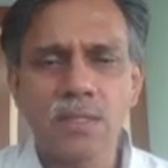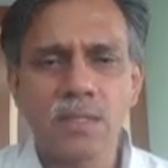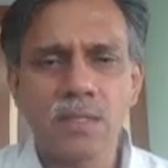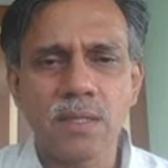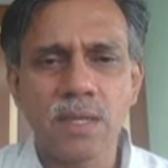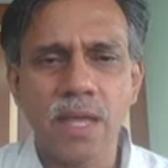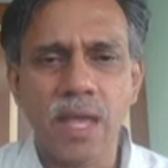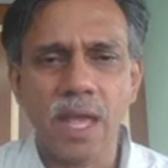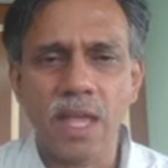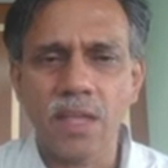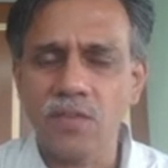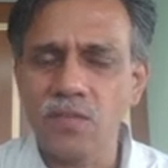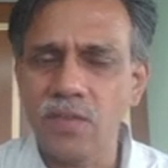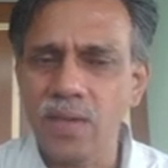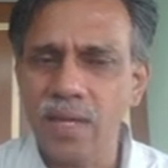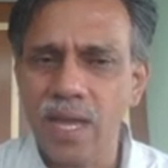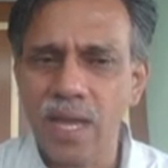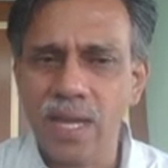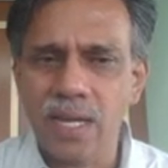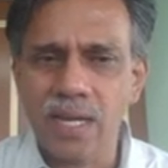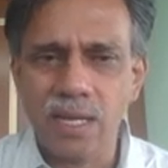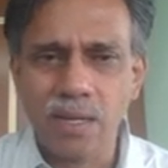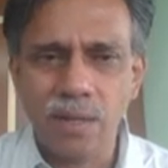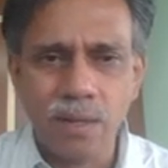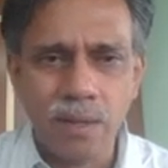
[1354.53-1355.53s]
as we
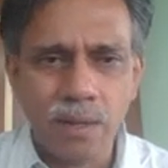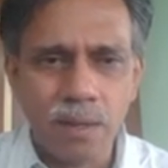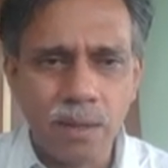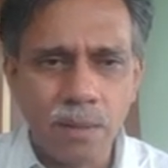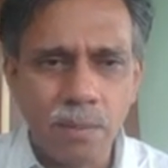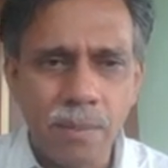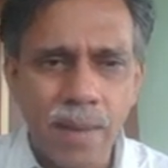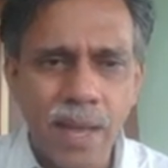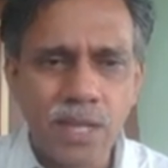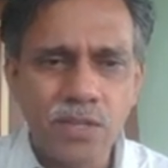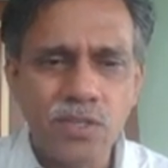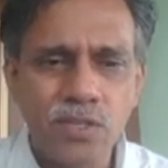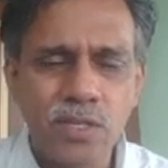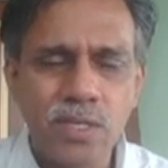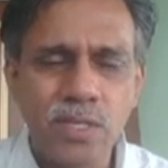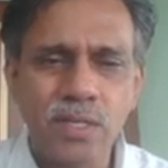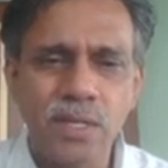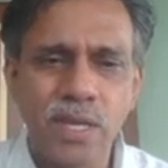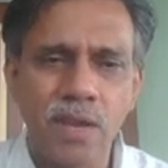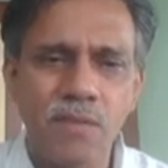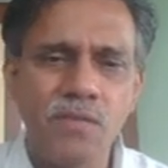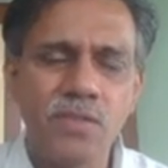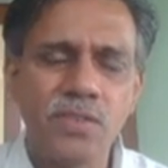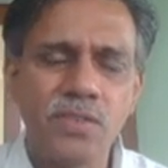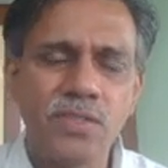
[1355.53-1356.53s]
can
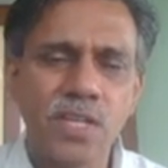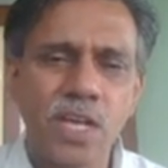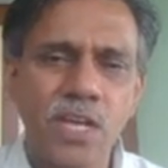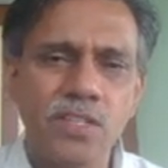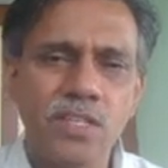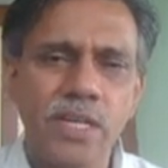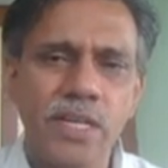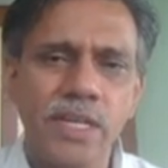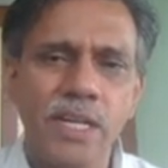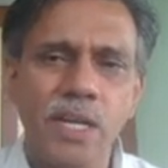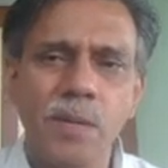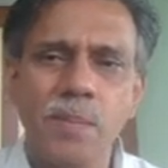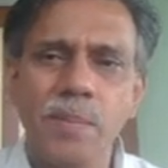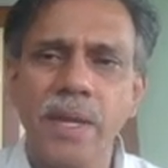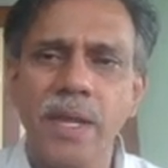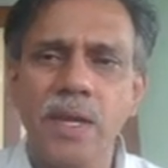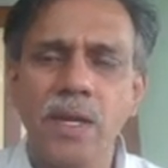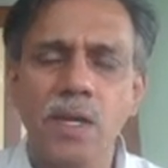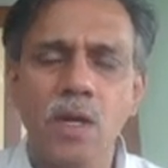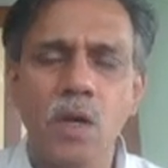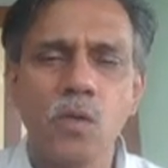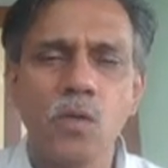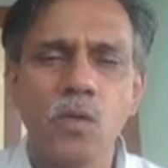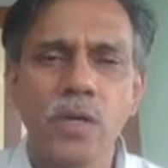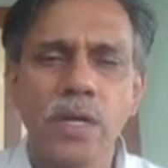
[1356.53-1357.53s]
envisage, it will be
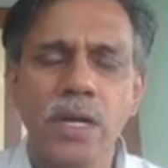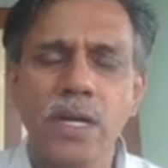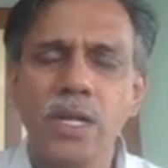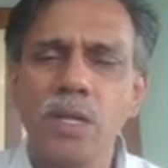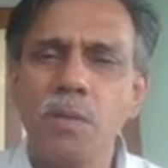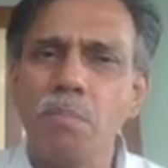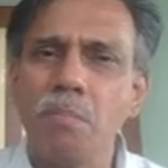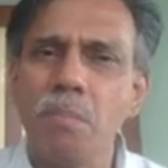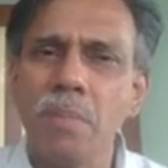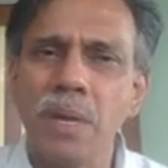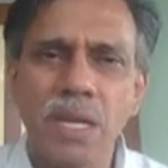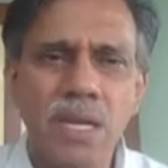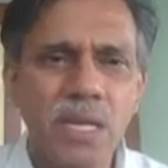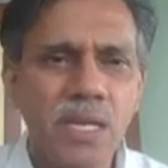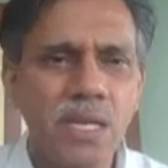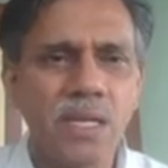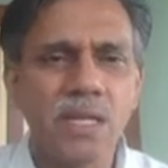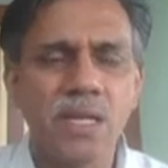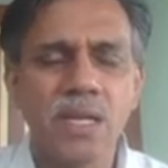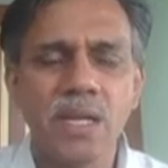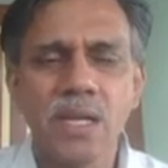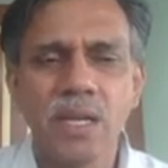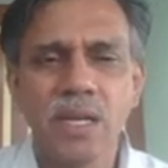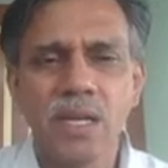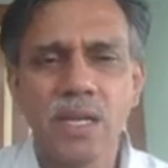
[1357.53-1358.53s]
encountered in
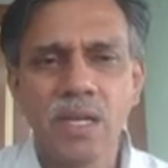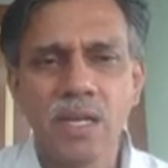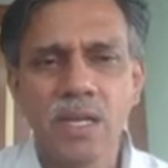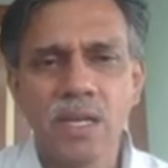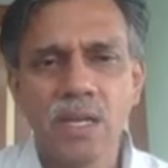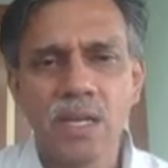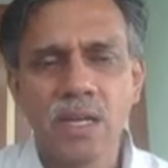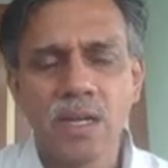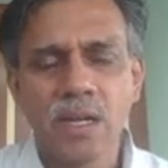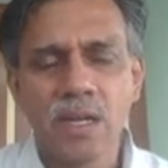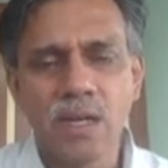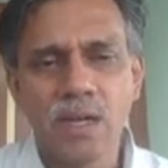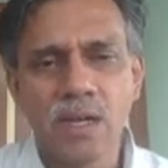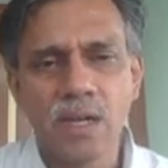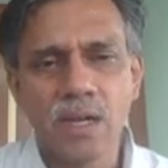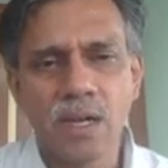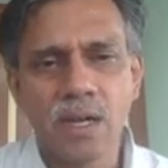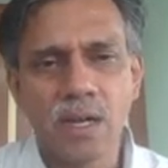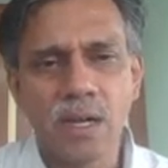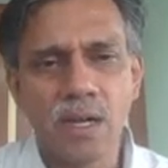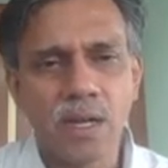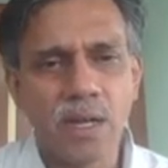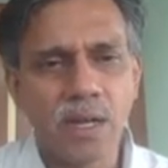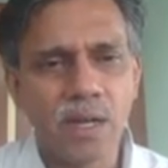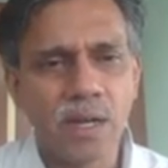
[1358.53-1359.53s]
many
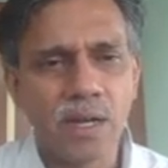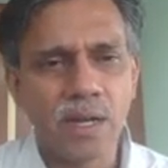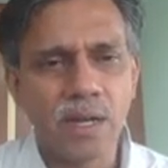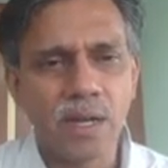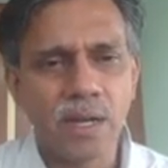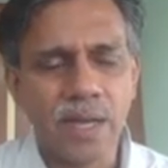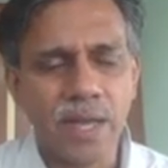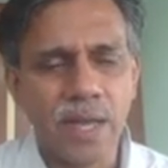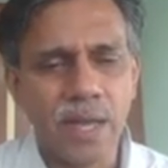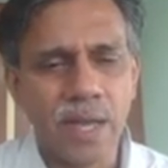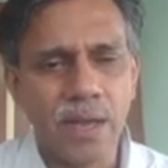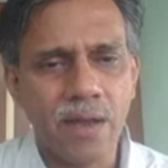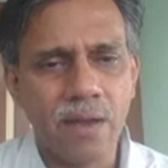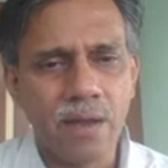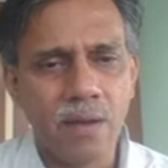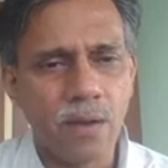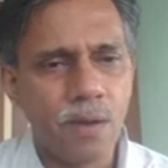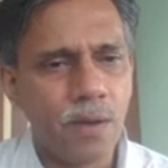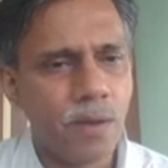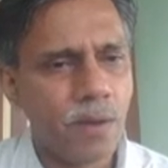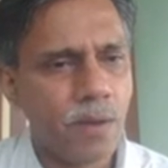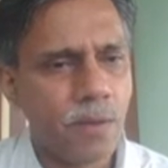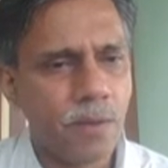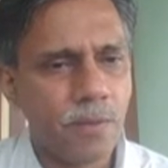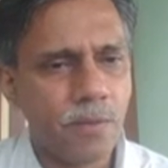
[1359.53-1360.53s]

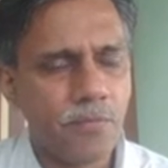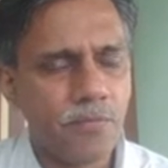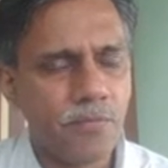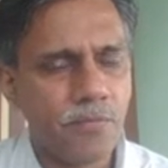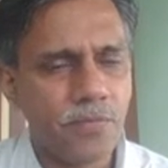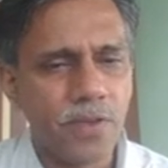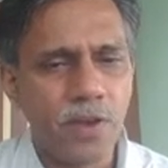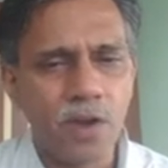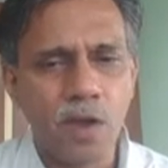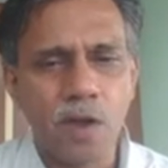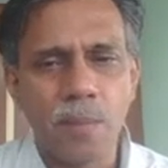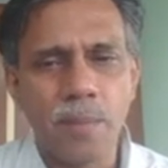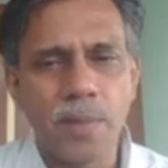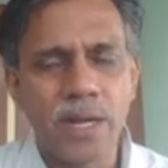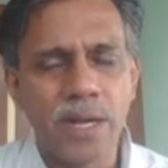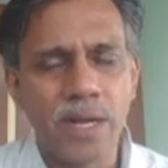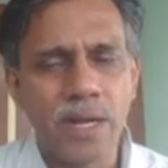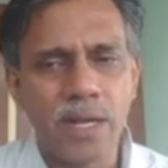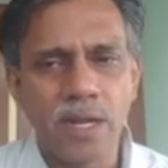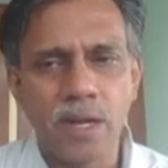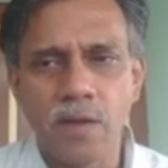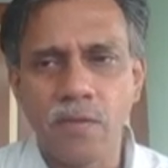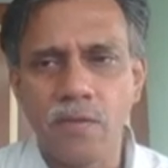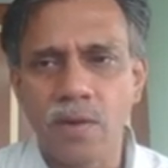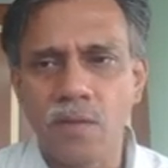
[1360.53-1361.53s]
phenomena
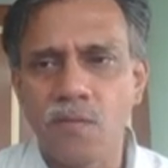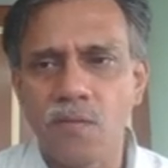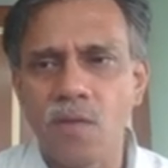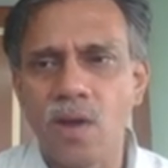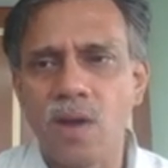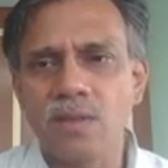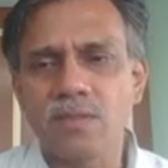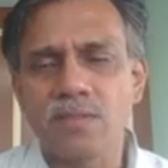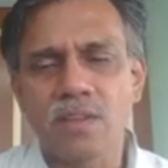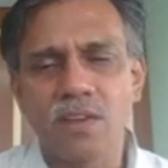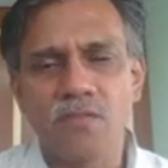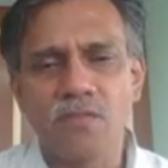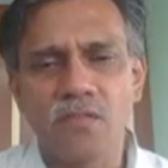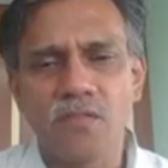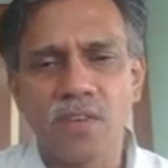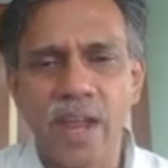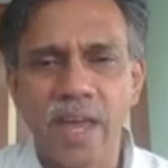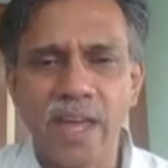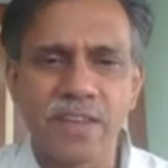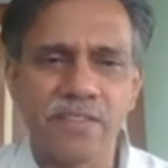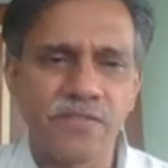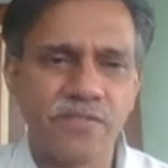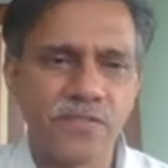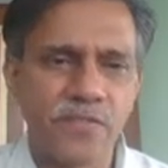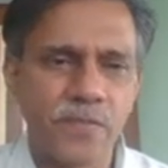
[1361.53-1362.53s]
in our walks of
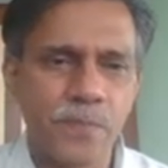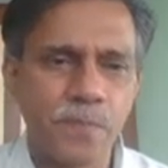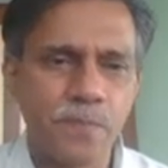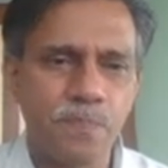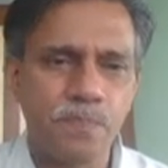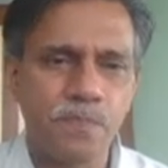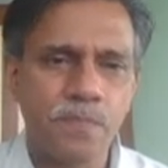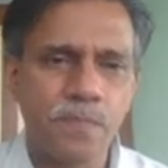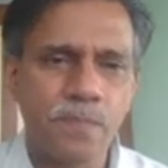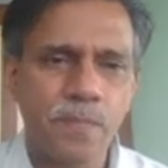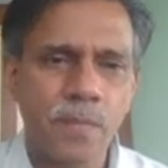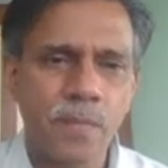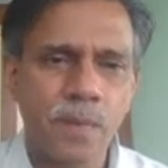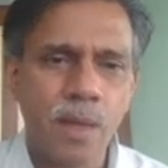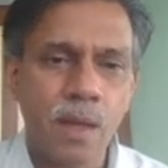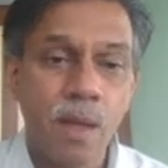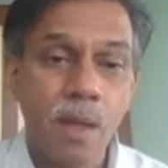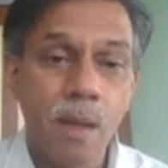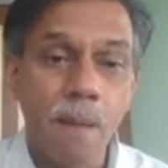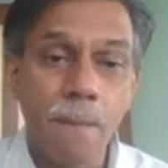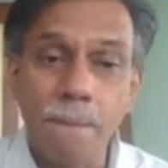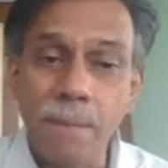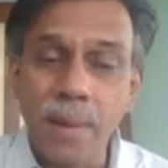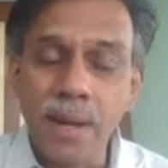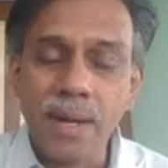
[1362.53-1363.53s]
life.
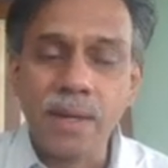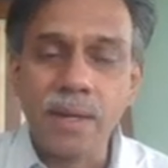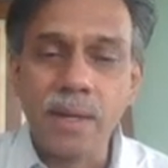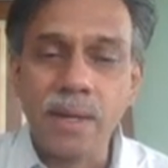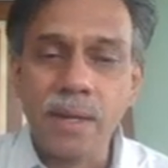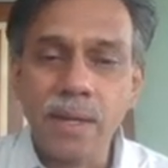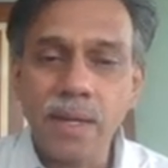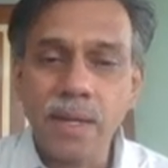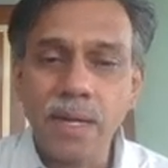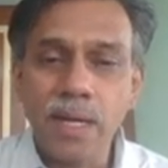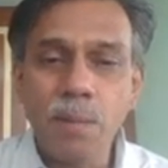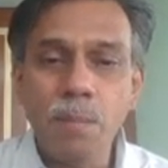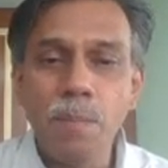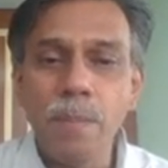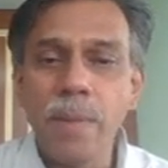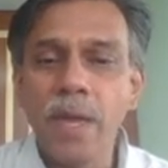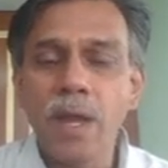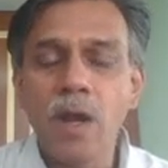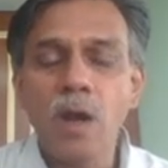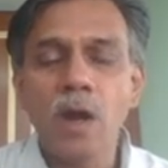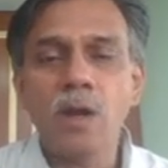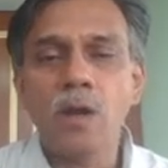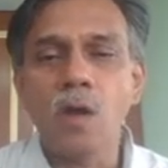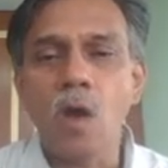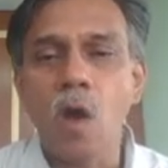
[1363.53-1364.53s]
But it may
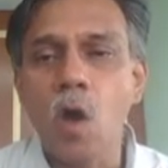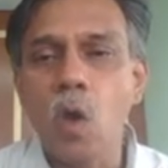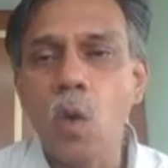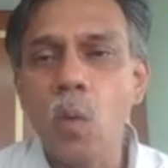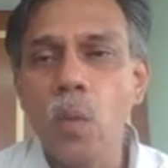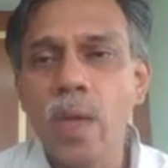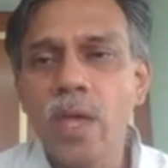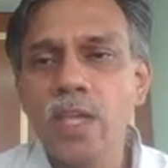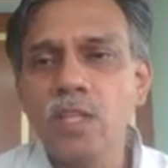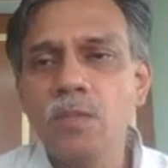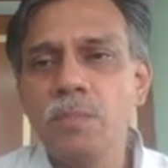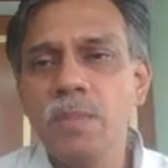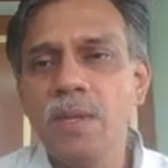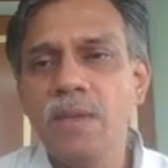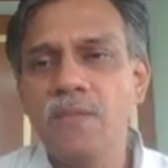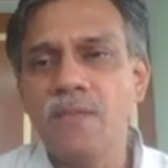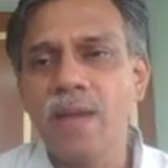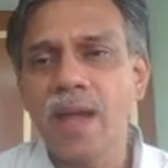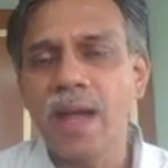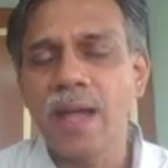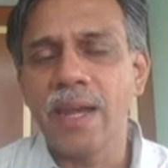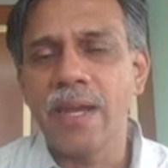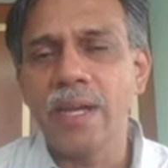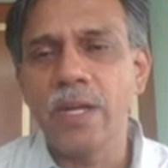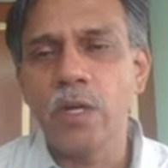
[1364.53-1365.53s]
not always be
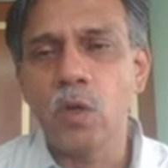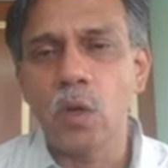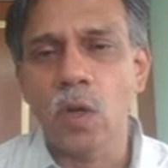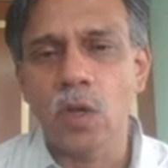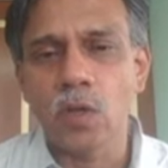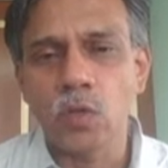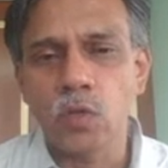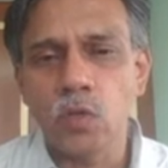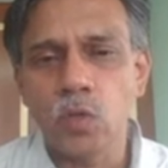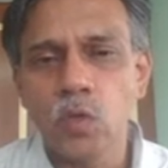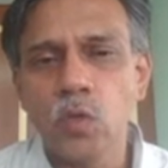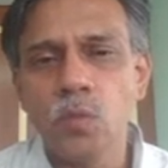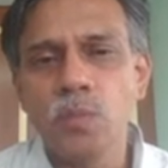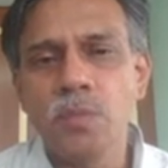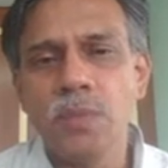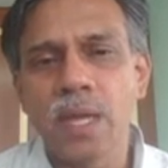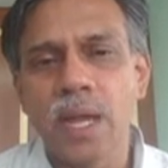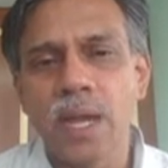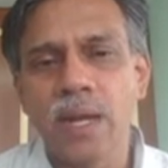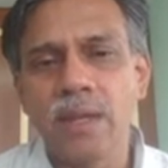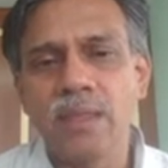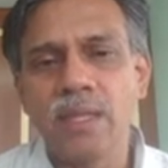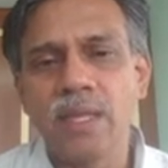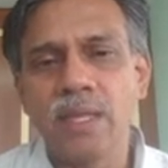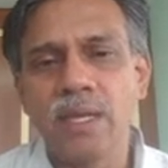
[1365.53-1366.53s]
valid to assume
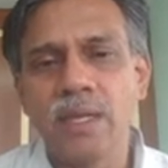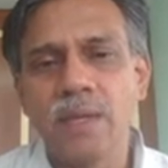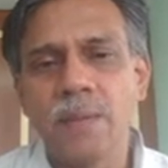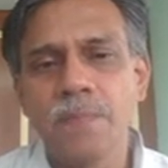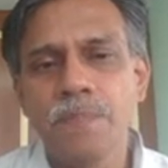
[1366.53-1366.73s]
that the